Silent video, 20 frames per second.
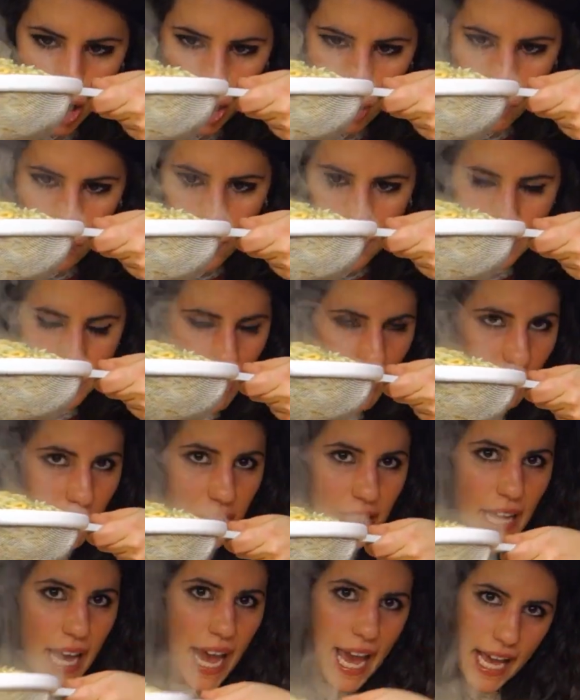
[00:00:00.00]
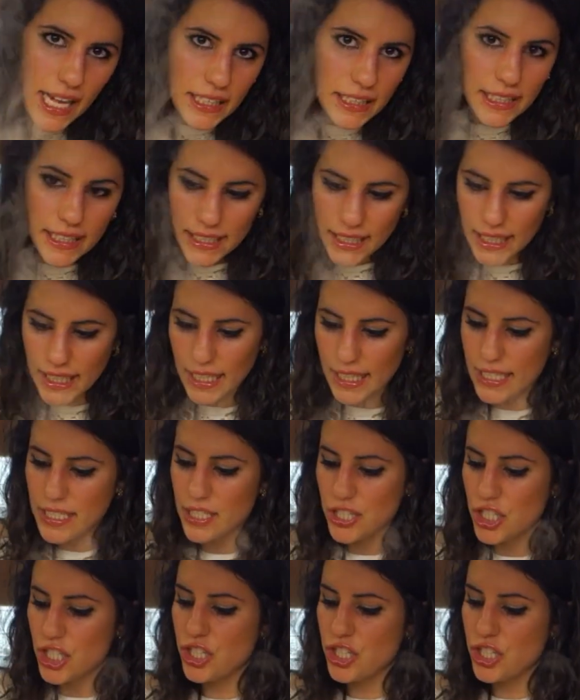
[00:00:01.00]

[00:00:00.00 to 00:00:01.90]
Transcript: whatever the hell it is,